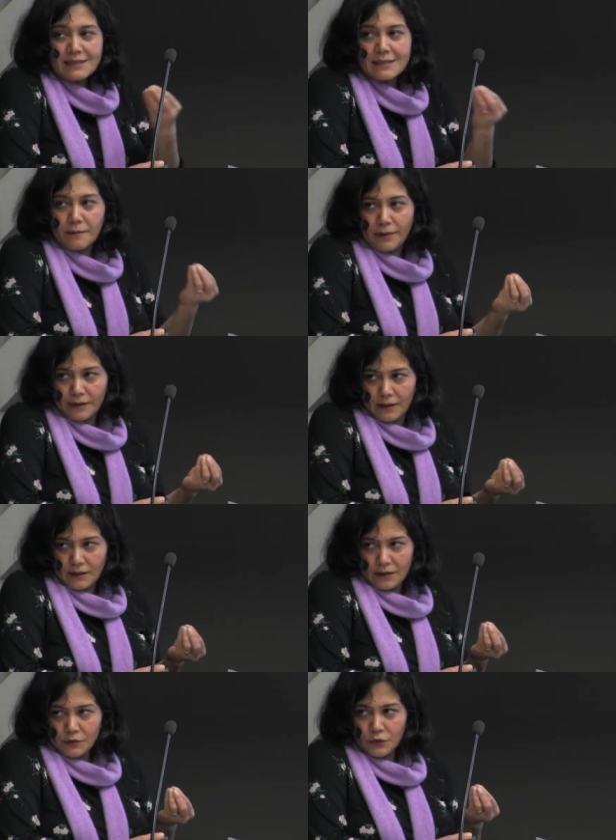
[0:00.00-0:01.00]

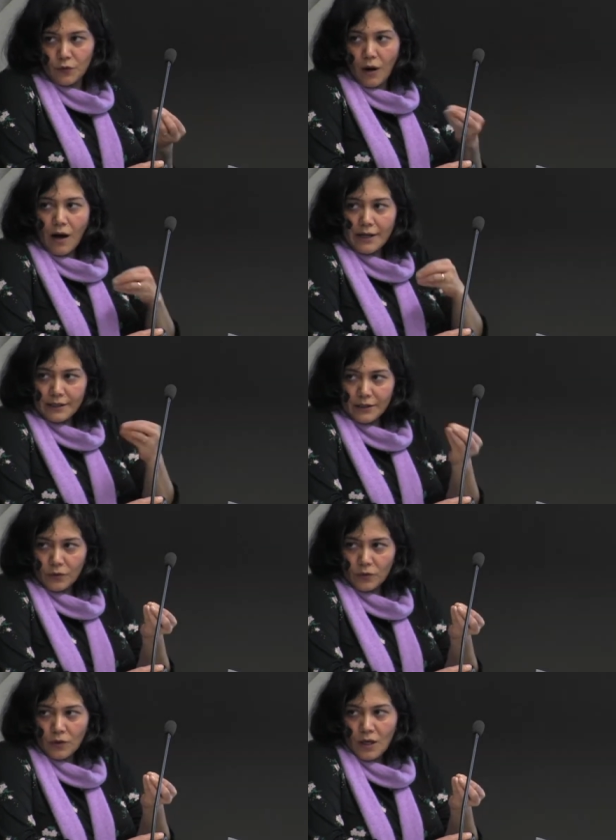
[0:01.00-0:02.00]
principle to
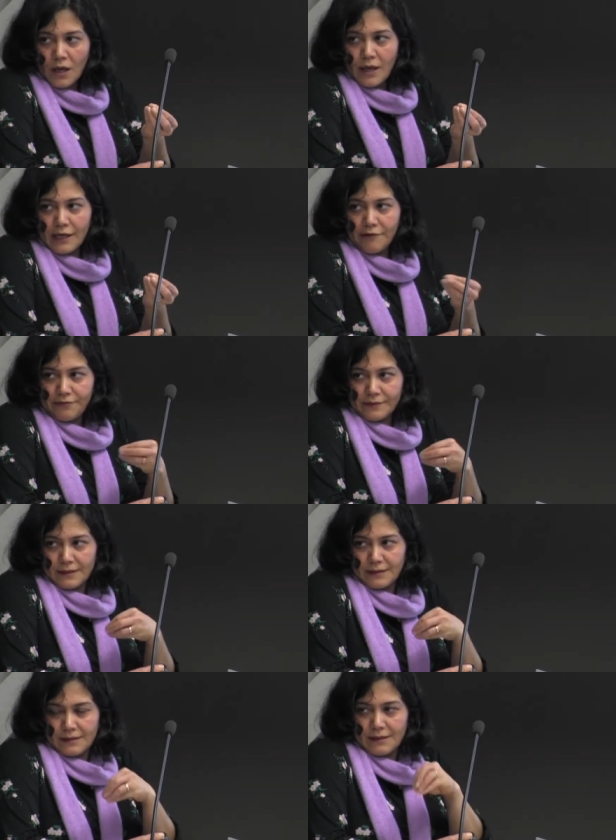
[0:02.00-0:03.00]
argue if
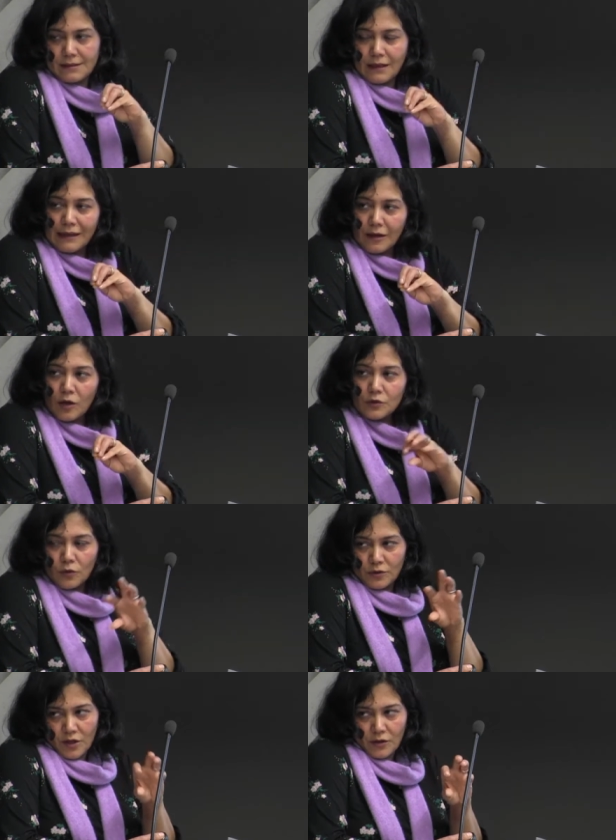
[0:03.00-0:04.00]
it is
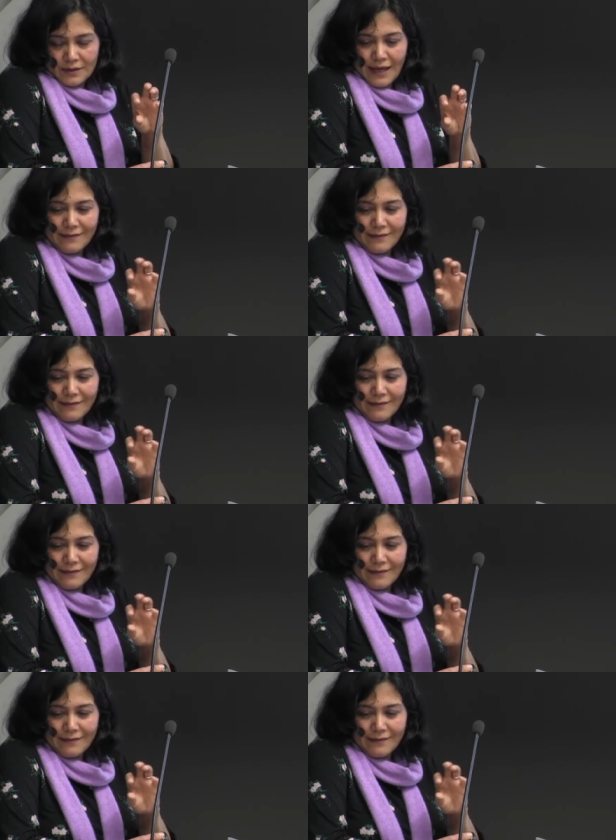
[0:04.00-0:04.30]
allowed or not.